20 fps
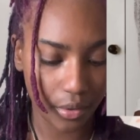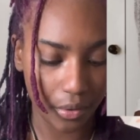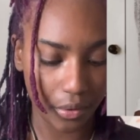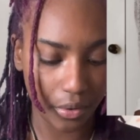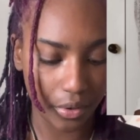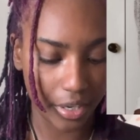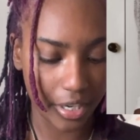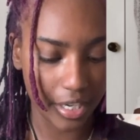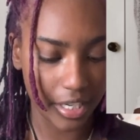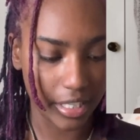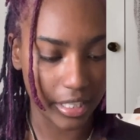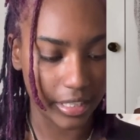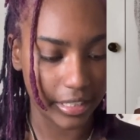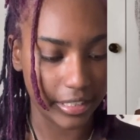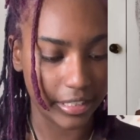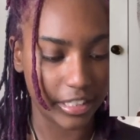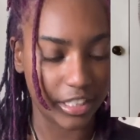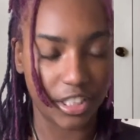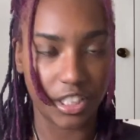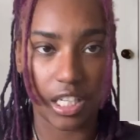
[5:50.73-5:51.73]
or
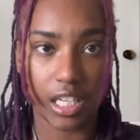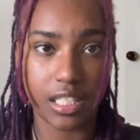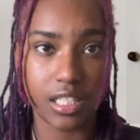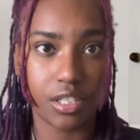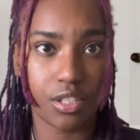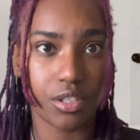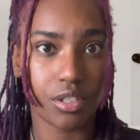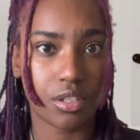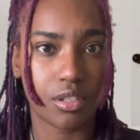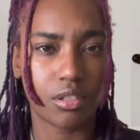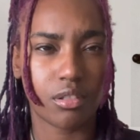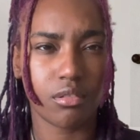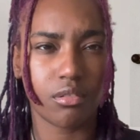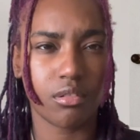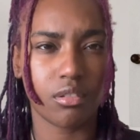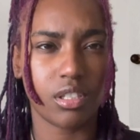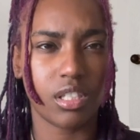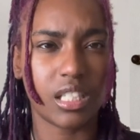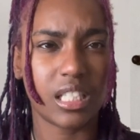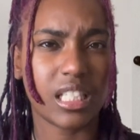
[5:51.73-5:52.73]
just
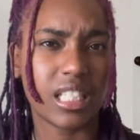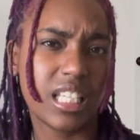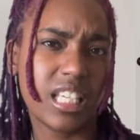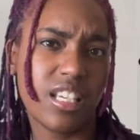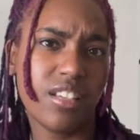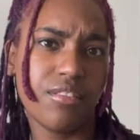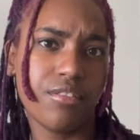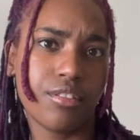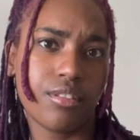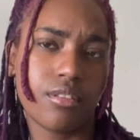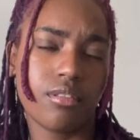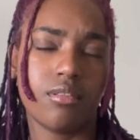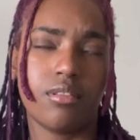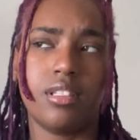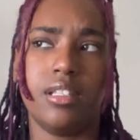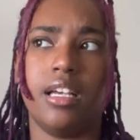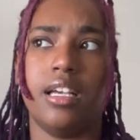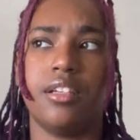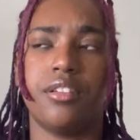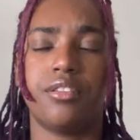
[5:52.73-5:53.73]
sleeves
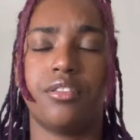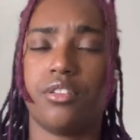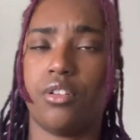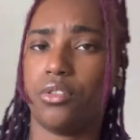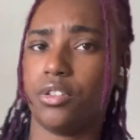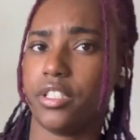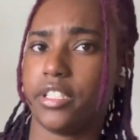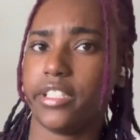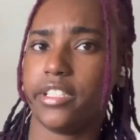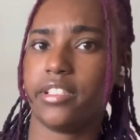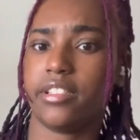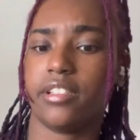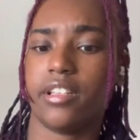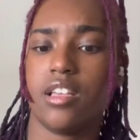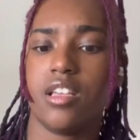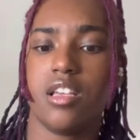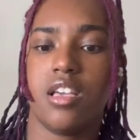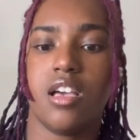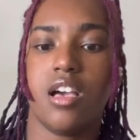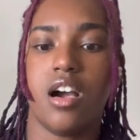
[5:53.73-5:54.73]
slash shoulders.
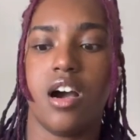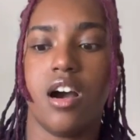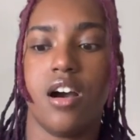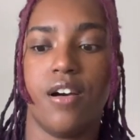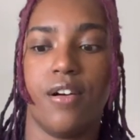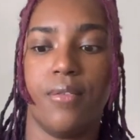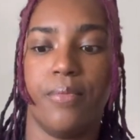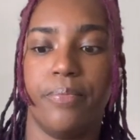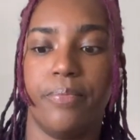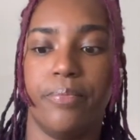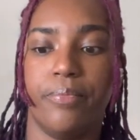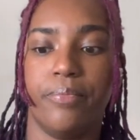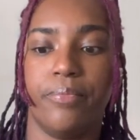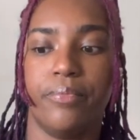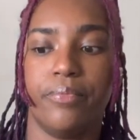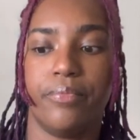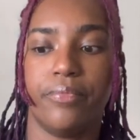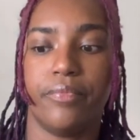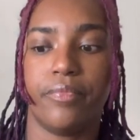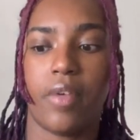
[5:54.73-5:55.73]
Um,
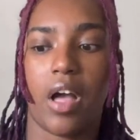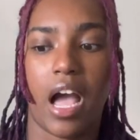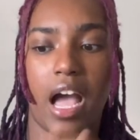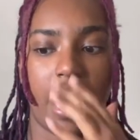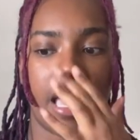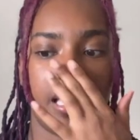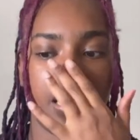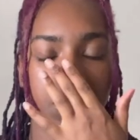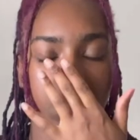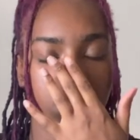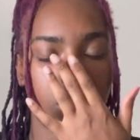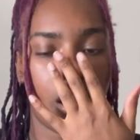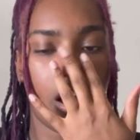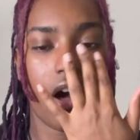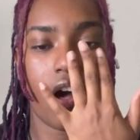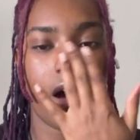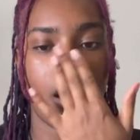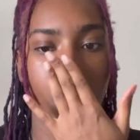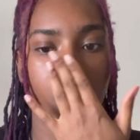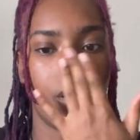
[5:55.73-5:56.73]
I
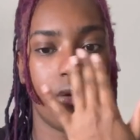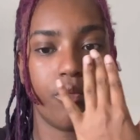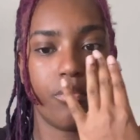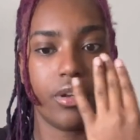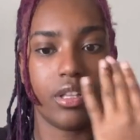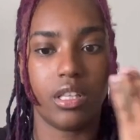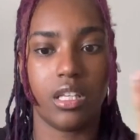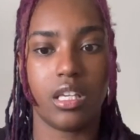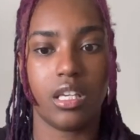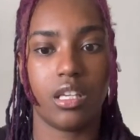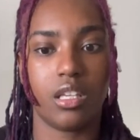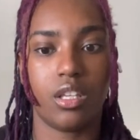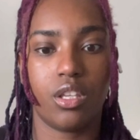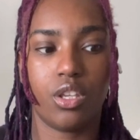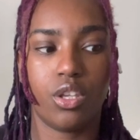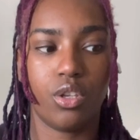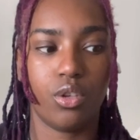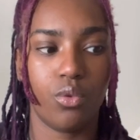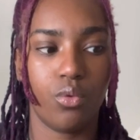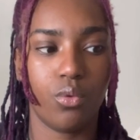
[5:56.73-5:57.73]
saw a really
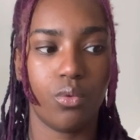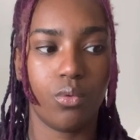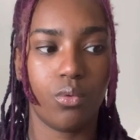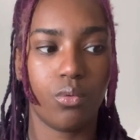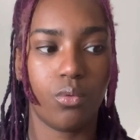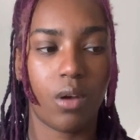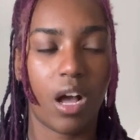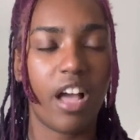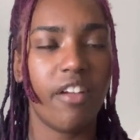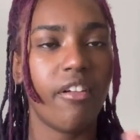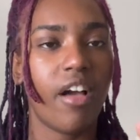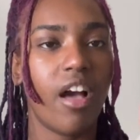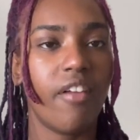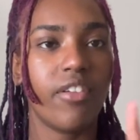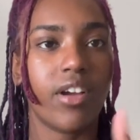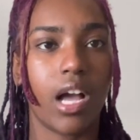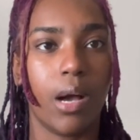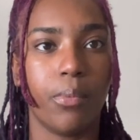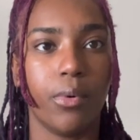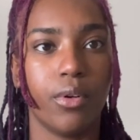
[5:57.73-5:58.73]
cute I have a
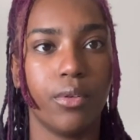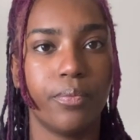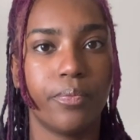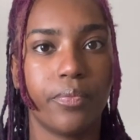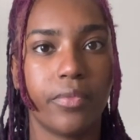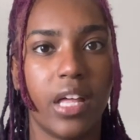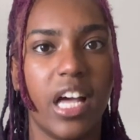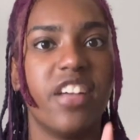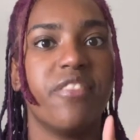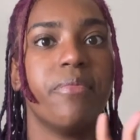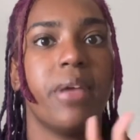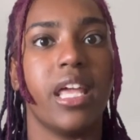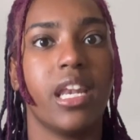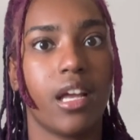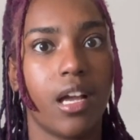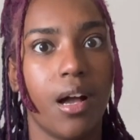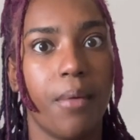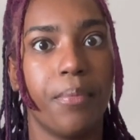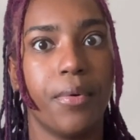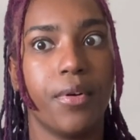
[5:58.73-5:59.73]
couple. I've made a
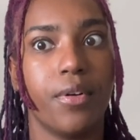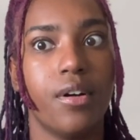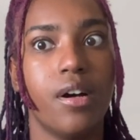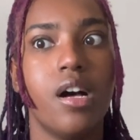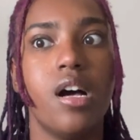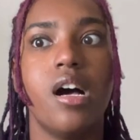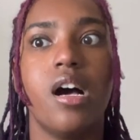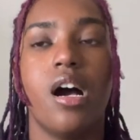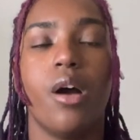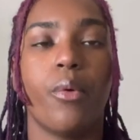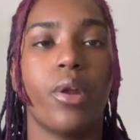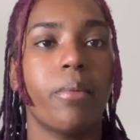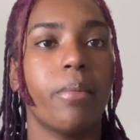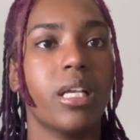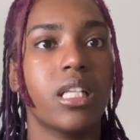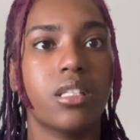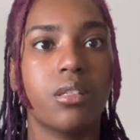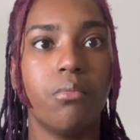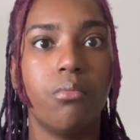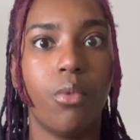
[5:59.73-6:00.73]
couple. I want to
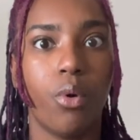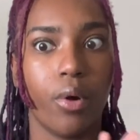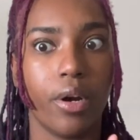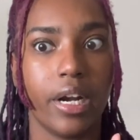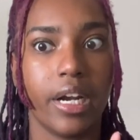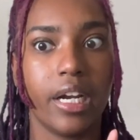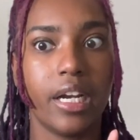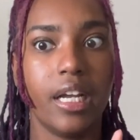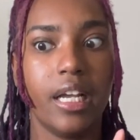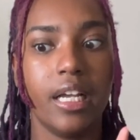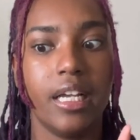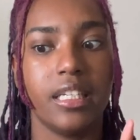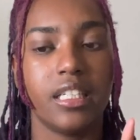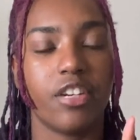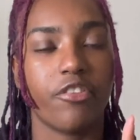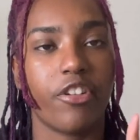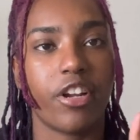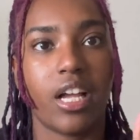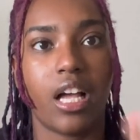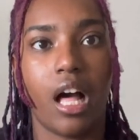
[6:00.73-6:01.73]
make some more
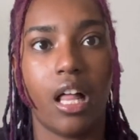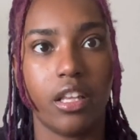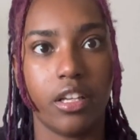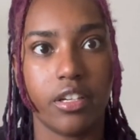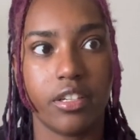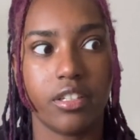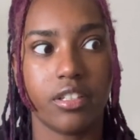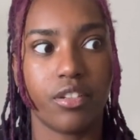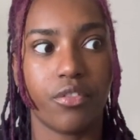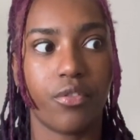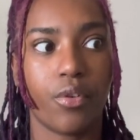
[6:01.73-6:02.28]
different colors, of